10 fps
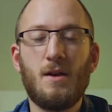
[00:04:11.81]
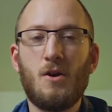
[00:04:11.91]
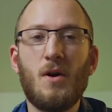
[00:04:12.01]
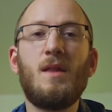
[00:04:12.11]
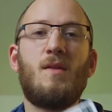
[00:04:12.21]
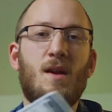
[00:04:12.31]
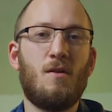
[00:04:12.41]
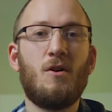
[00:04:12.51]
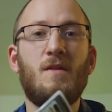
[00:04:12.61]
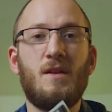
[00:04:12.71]
go ahead and take
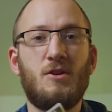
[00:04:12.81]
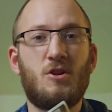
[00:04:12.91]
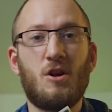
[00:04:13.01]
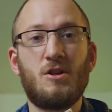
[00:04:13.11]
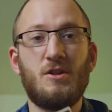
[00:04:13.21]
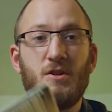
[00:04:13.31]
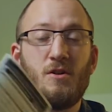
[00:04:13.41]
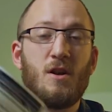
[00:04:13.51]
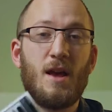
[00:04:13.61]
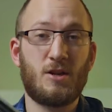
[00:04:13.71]
a look at the instructions, and
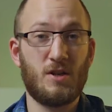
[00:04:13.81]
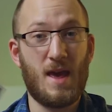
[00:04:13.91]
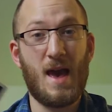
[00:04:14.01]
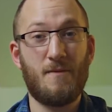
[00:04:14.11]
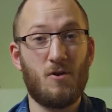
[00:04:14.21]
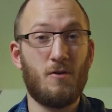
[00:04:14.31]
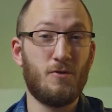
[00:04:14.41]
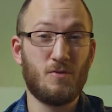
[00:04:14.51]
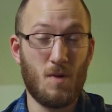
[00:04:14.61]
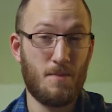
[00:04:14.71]
you're going to actually have all
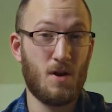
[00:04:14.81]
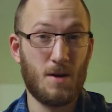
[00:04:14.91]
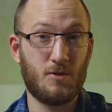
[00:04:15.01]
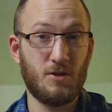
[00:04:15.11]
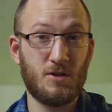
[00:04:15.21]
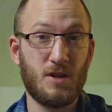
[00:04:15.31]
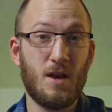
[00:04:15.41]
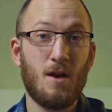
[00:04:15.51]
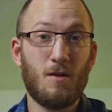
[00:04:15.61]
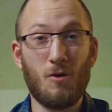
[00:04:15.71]
those weapon options
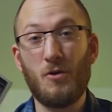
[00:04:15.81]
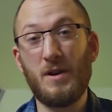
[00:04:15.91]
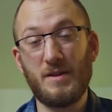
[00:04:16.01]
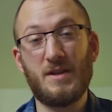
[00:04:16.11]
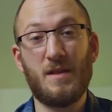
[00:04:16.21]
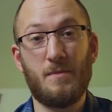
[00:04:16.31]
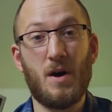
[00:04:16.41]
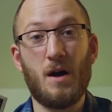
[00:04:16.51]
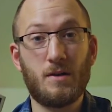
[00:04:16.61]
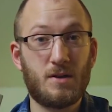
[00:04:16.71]
loaded inside the
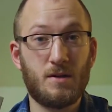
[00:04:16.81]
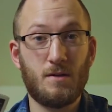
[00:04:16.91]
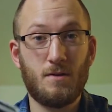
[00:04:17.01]
box.